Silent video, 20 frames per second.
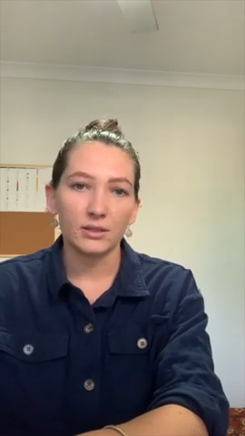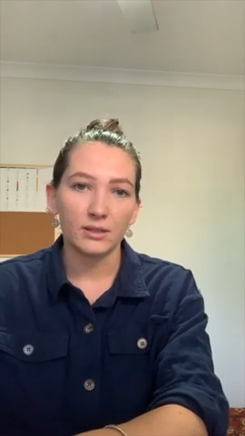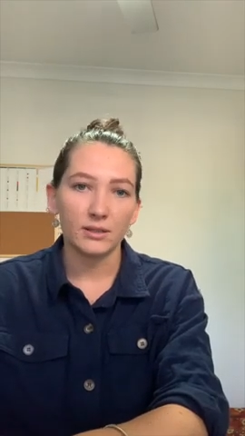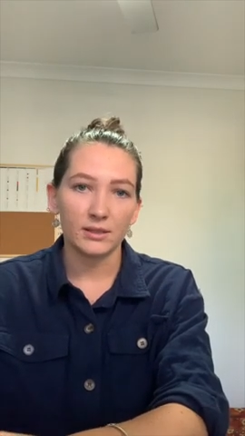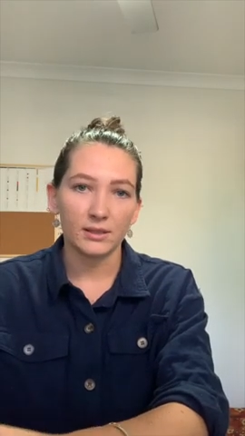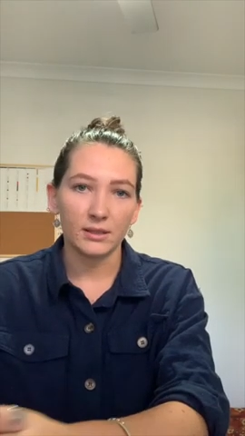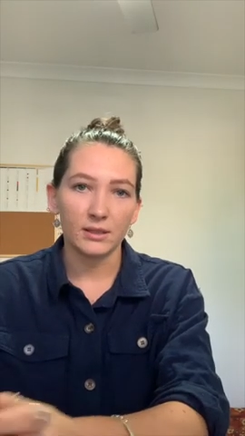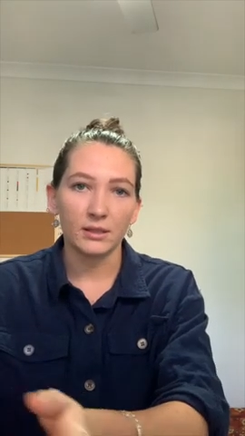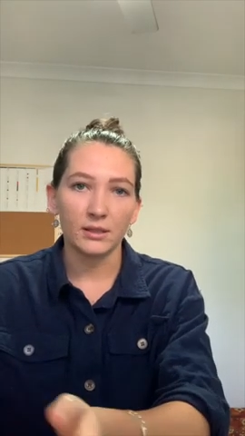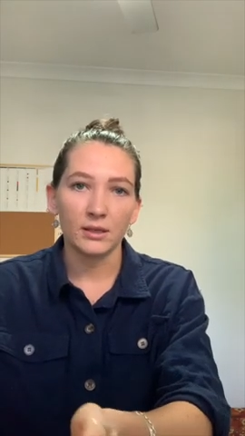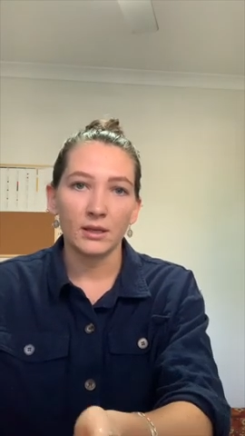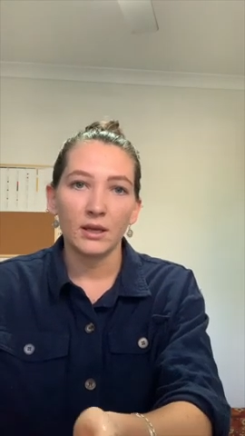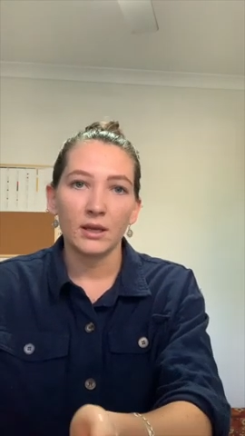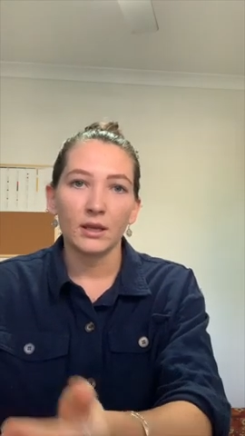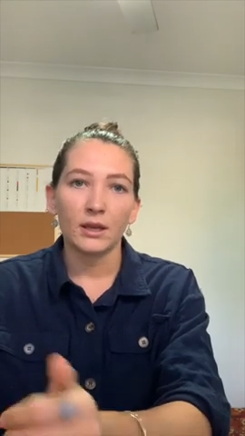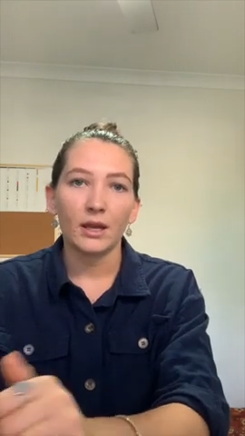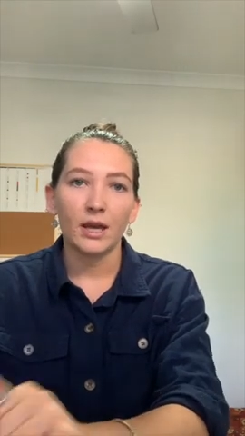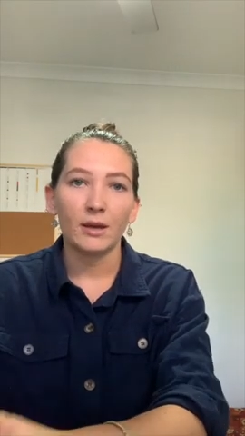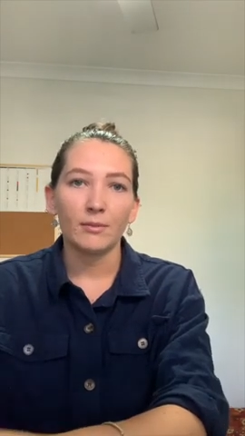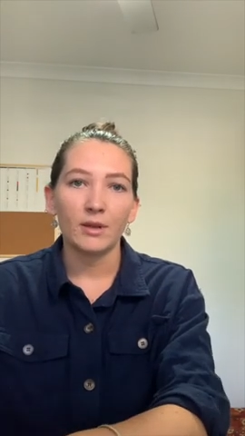as a
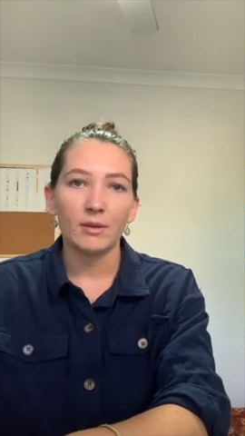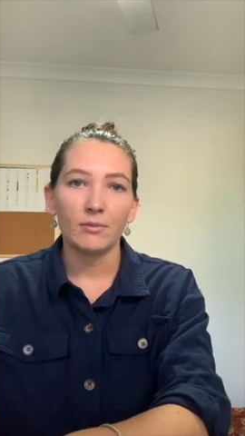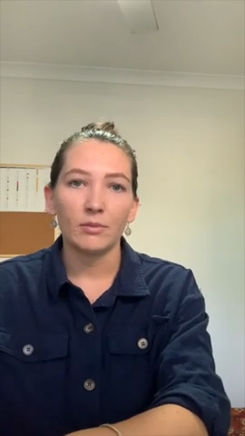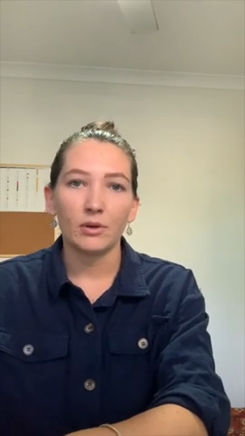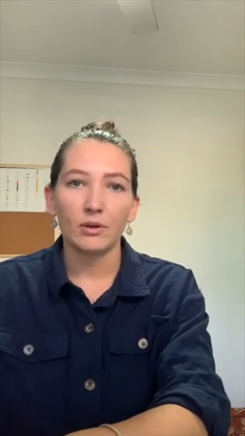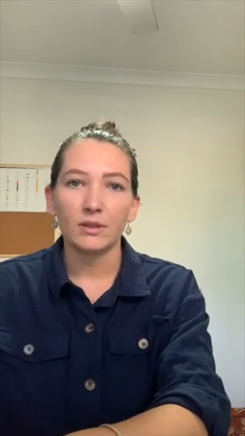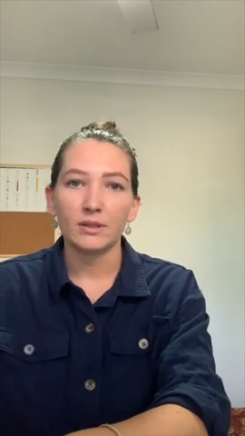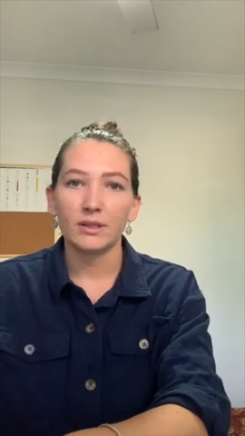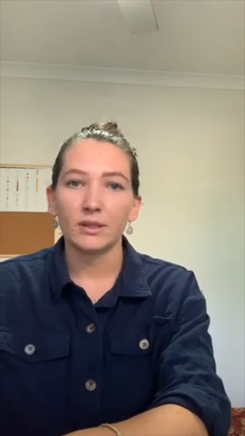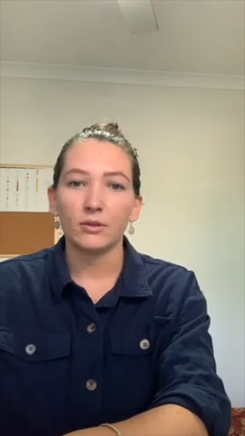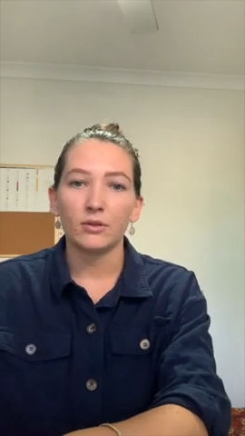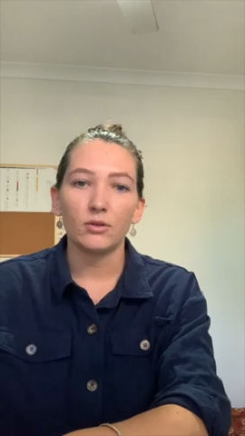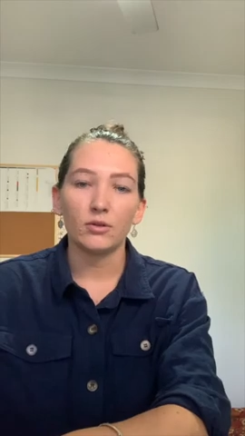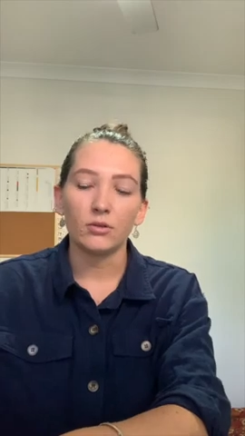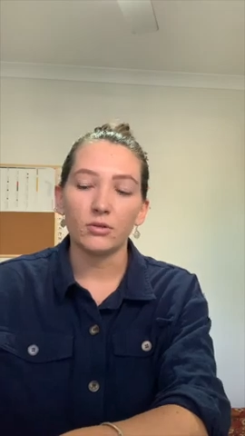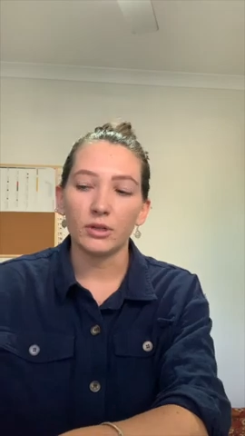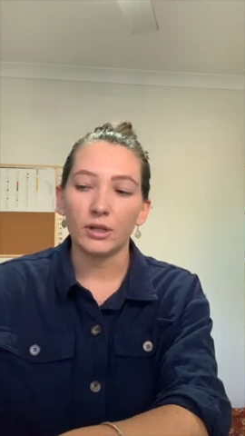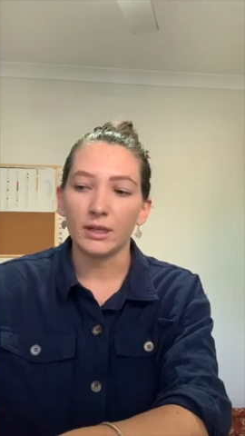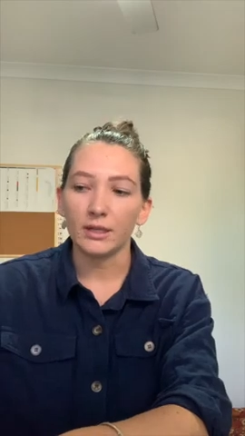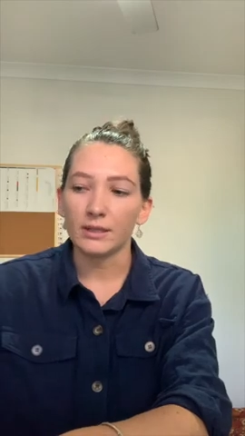calming box and
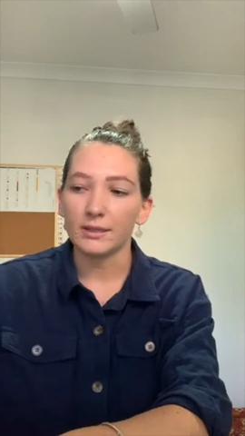corner.